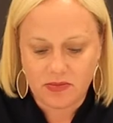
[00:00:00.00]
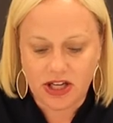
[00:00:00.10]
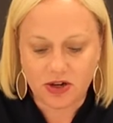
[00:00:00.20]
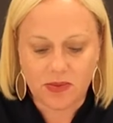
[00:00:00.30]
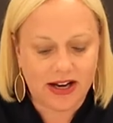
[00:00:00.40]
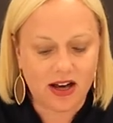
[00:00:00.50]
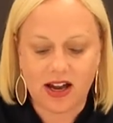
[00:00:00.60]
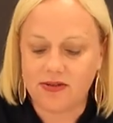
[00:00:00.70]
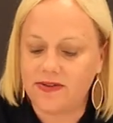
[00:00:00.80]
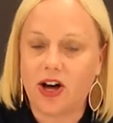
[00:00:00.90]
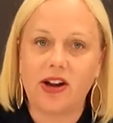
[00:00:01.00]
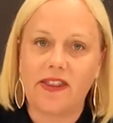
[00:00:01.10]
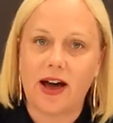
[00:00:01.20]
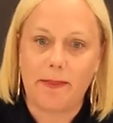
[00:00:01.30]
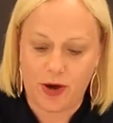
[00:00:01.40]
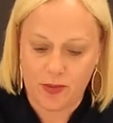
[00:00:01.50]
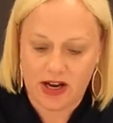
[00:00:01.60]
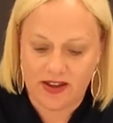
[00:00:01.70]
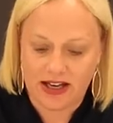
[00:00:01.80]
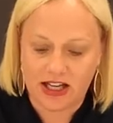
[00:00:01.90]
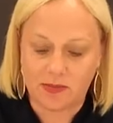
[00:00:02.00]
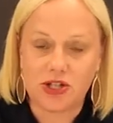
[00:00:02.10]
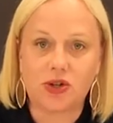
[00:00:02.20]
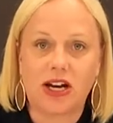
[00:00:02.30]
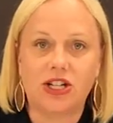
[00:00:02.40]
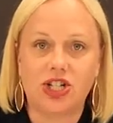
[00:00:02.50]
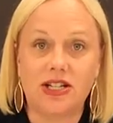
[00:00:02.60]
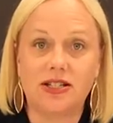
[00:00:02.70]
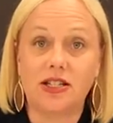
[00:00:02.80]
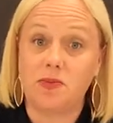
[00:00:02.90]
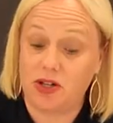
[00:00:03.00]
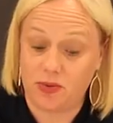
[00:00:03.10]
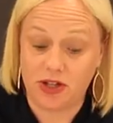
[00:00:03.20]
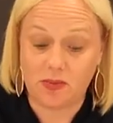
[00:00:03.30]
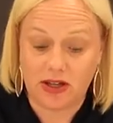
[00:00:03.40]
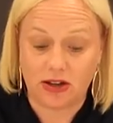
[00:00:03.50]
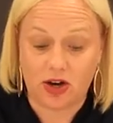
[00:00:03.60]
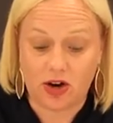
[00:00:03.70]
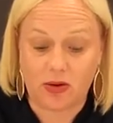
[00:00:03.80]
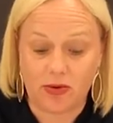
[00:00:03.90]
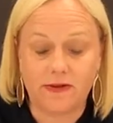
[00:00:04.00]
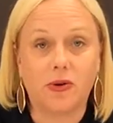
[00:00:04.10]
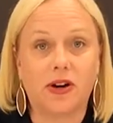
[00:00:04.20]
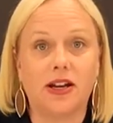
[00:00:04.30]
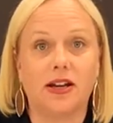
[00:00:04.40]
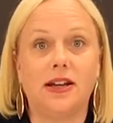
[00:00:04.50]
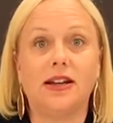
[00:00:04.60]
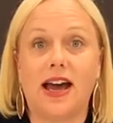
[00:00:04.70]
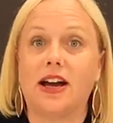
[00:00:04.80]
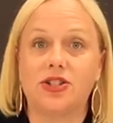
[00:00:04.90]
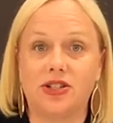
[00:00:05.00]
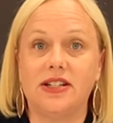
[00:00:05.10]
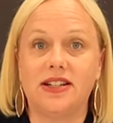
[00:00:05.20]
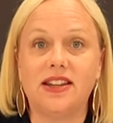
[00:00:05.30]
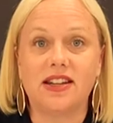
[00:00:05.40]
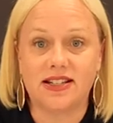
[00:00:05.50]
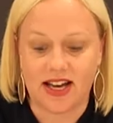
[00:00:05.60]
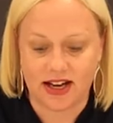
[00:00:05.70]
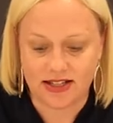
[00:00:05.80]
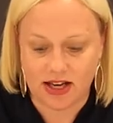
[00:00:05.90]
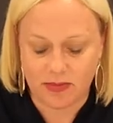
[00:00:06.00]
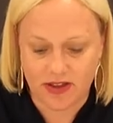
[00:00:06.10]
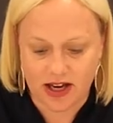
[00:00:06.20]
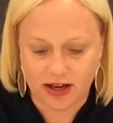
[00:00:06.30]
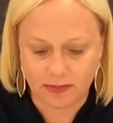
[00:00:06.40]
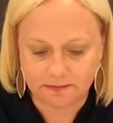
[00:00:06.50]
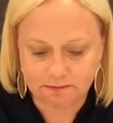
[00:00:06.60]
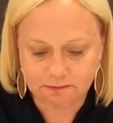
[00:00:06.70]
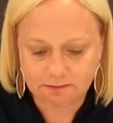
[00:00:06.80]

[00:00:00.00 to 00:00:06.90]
Peter may not have felt at that moment that he could betray Jesus, but it wouldn't be long before he actually did the exact same thing.